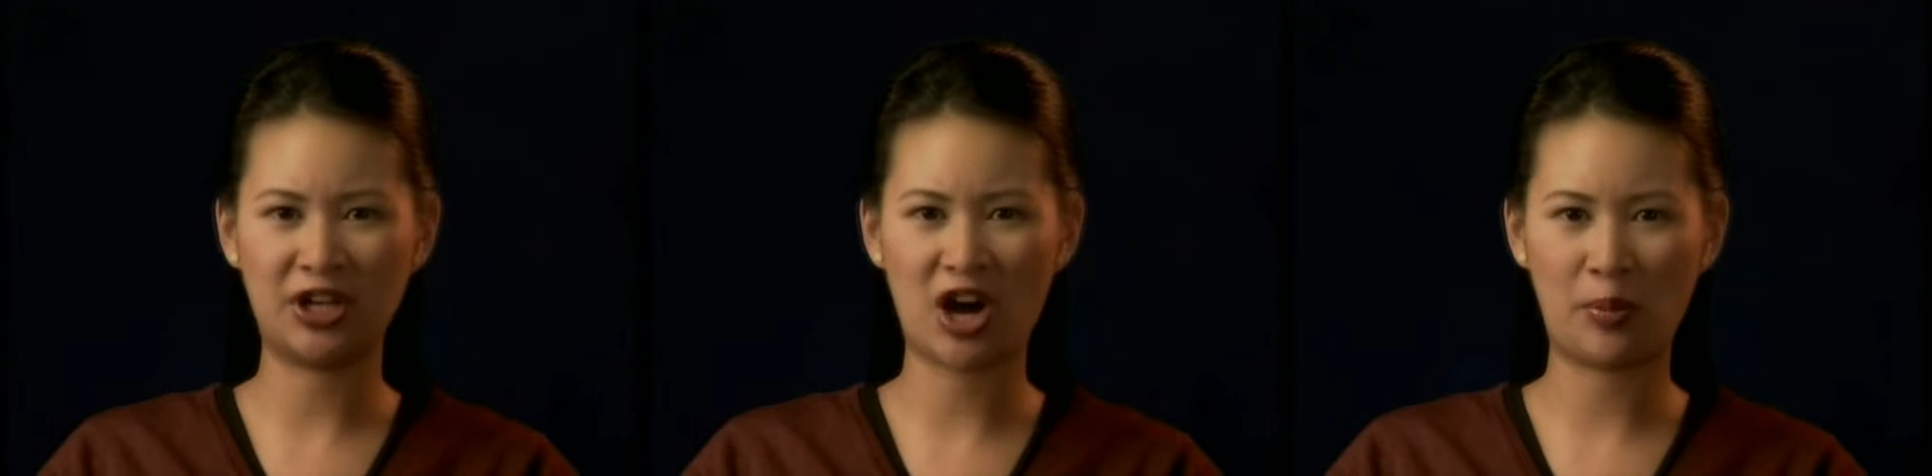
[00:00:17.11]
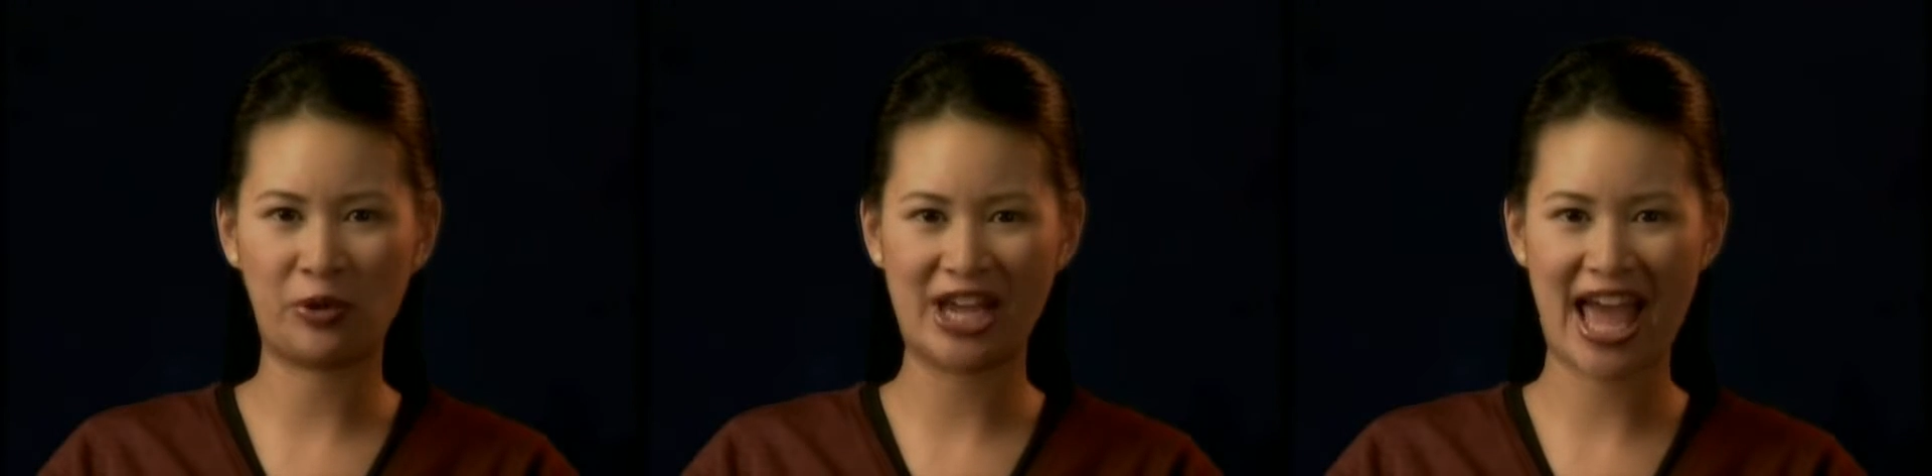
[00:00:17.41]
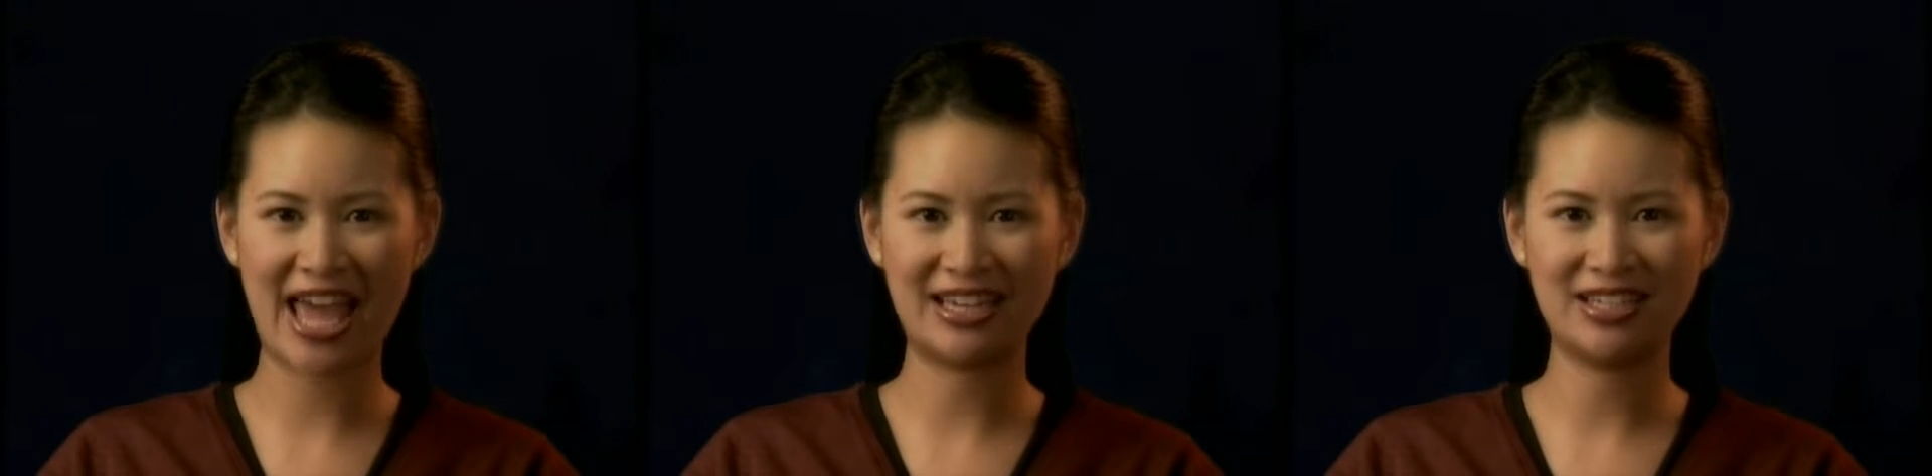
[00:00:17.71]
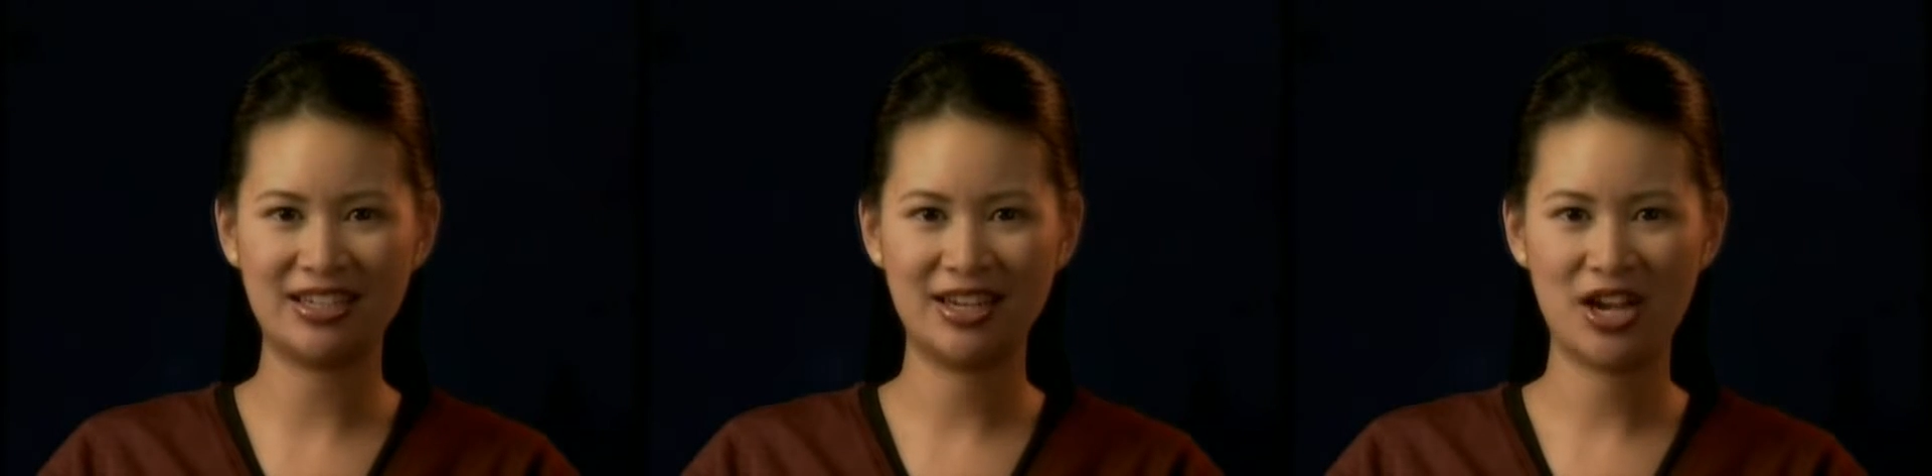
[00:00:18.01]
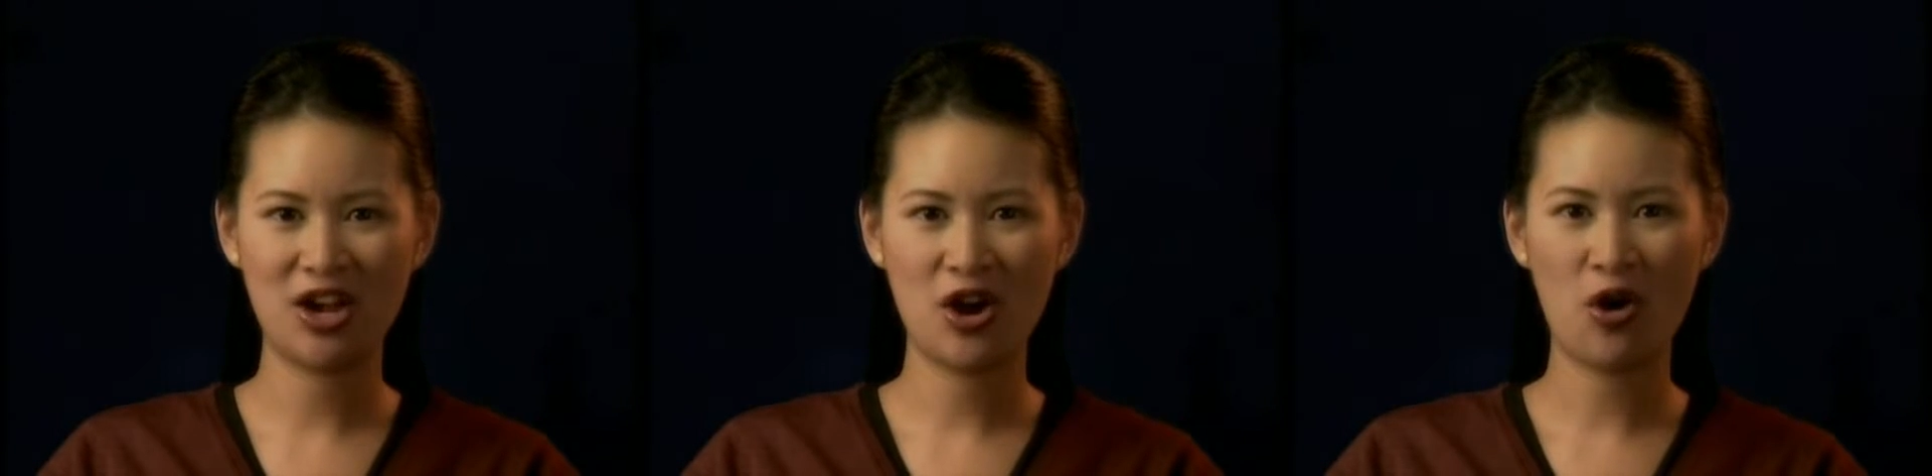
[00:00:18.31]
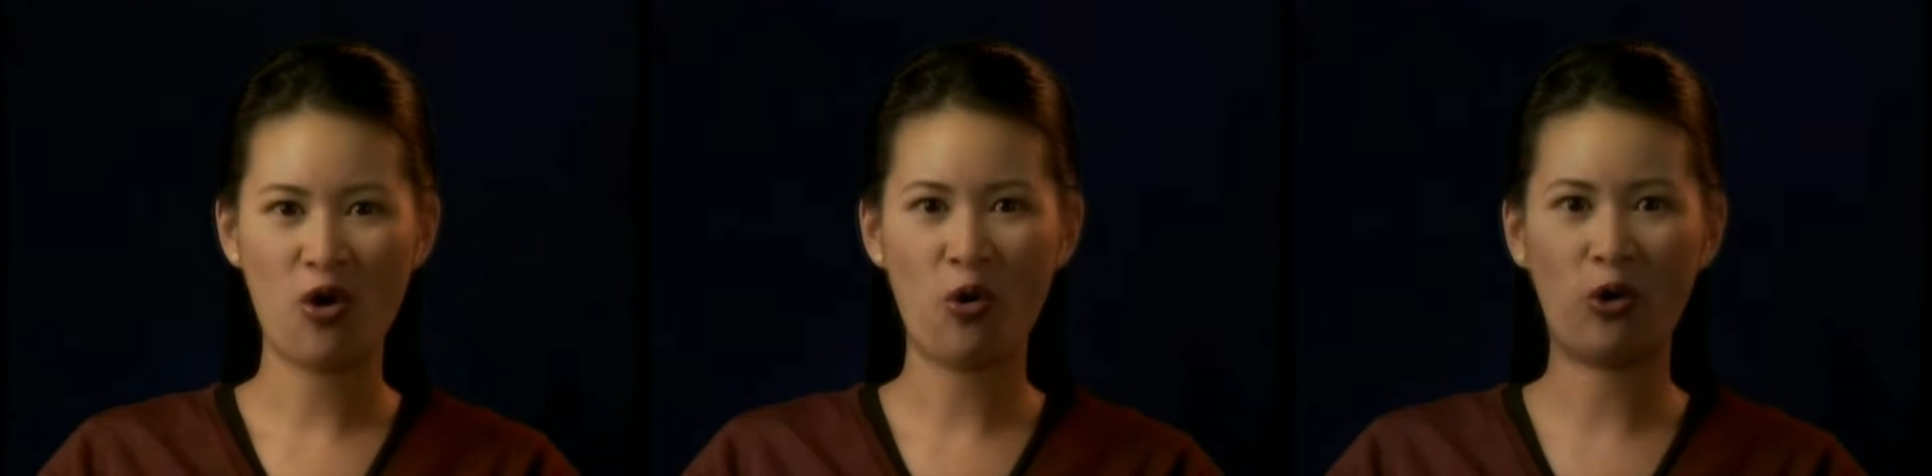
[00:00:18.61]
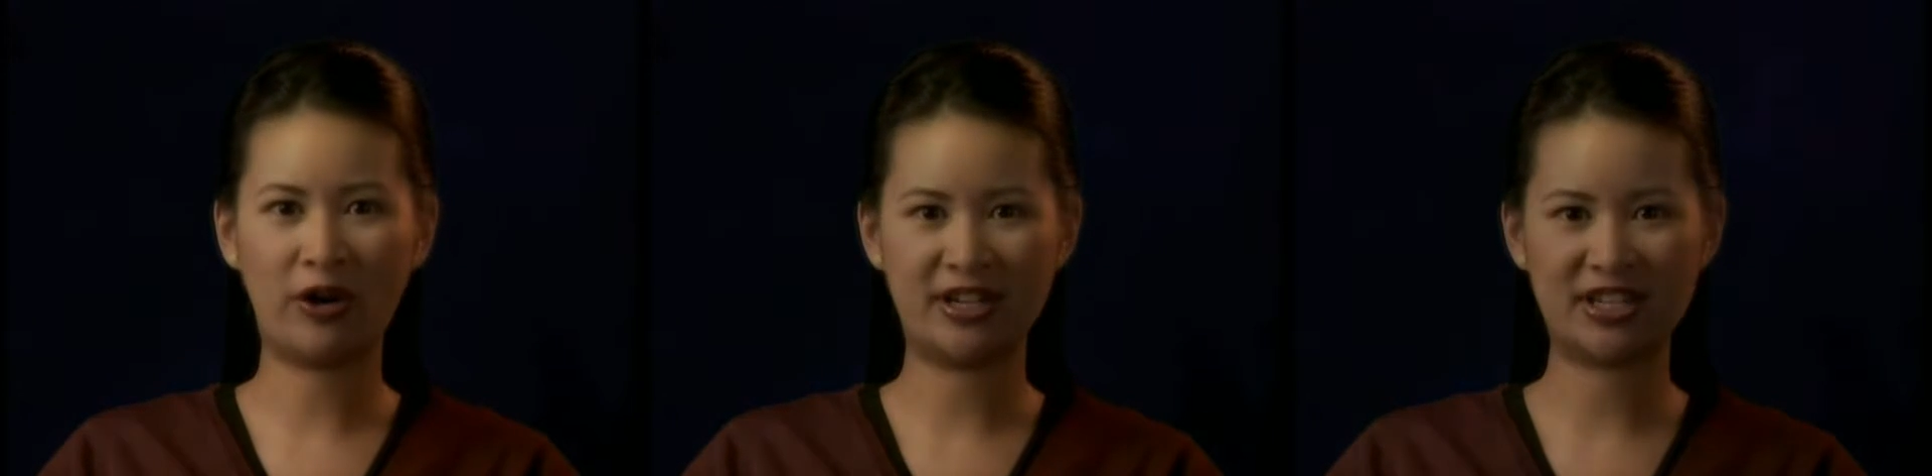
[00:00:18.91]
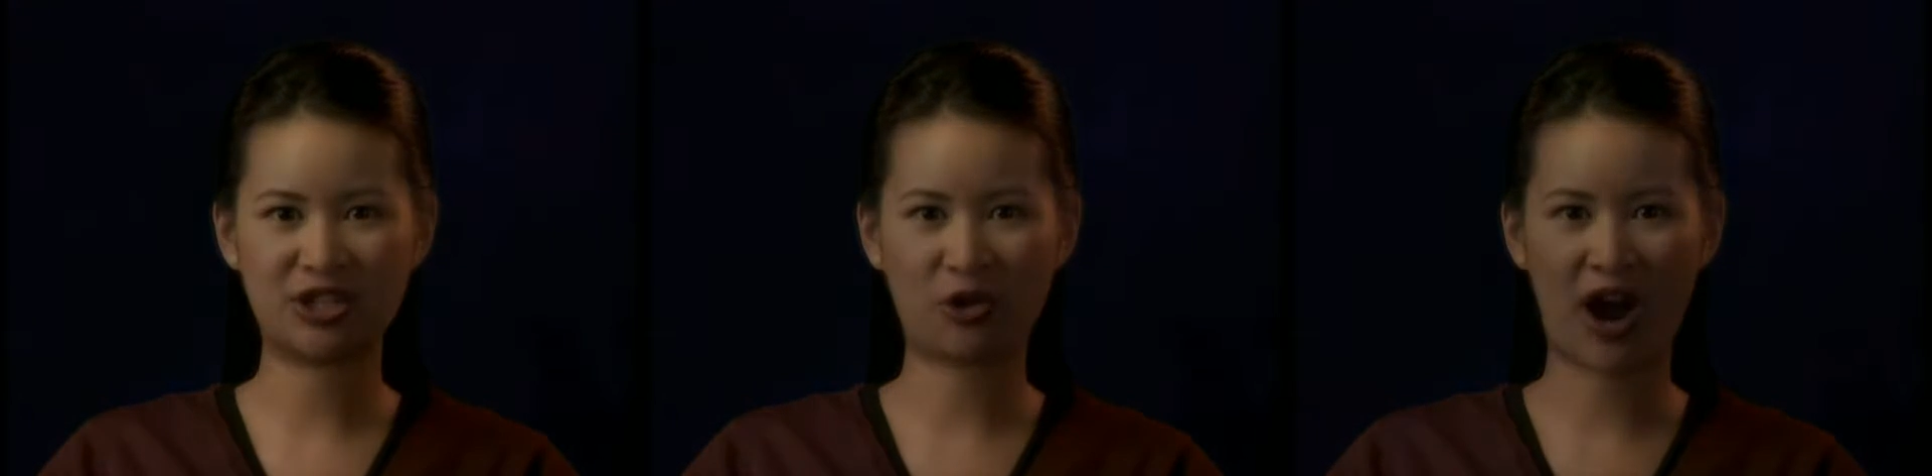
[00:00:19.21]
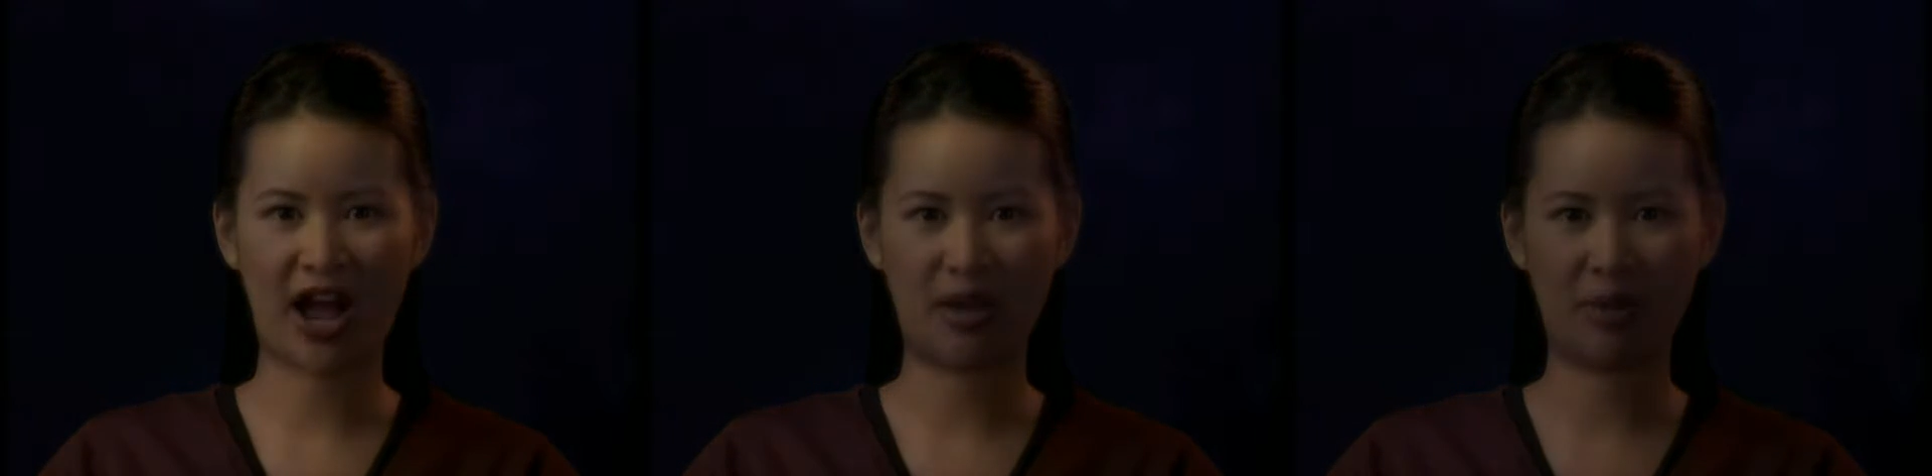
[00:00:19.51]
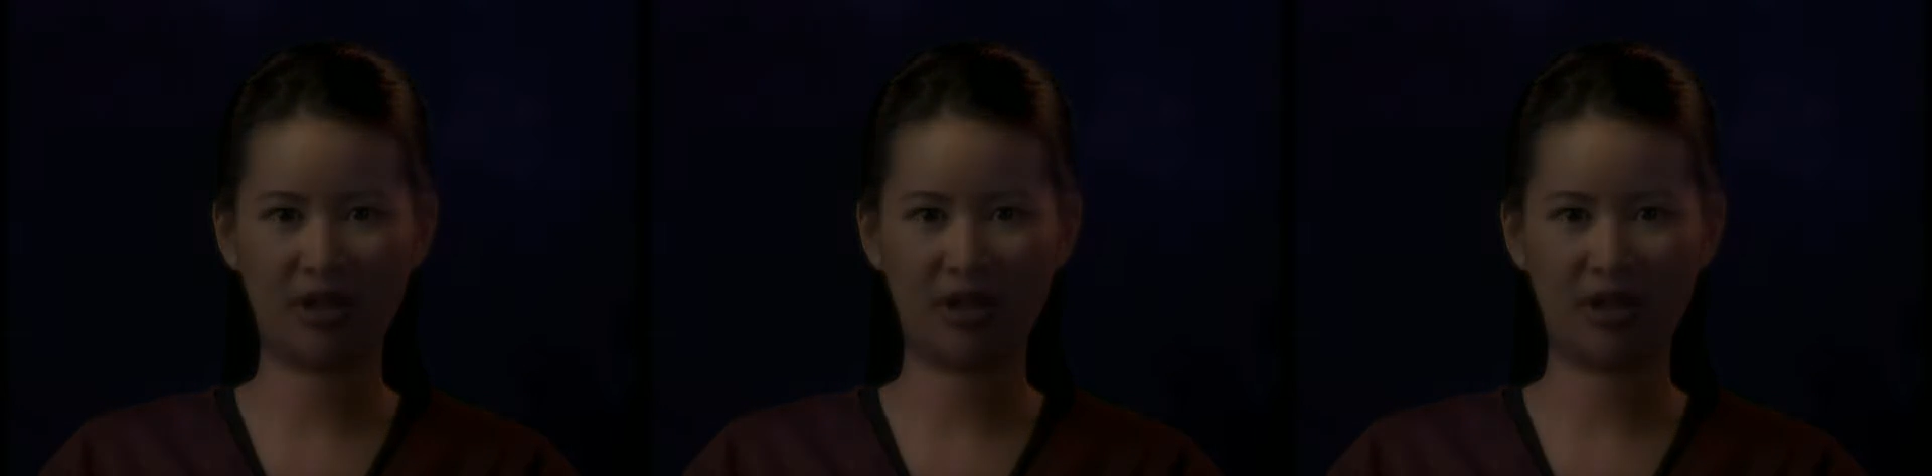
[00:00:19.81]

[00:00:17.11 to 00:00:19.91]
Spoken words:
comprehend or describe.